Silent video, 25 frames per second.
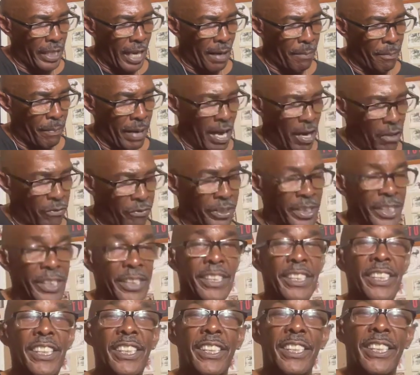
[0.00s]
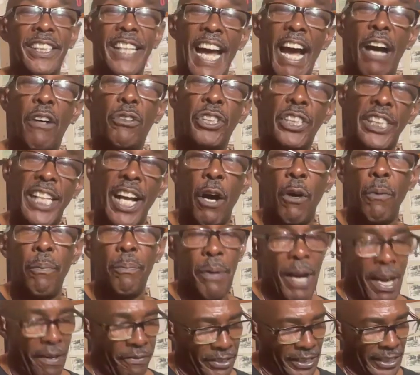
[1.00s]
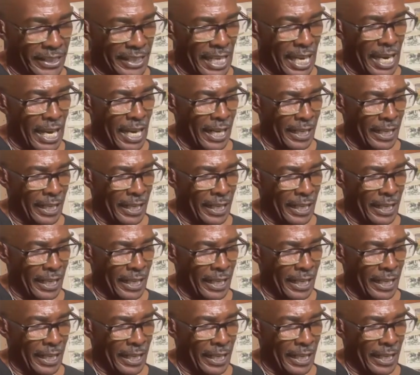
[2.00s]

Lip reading: thy mouth and thou shalt prophesy.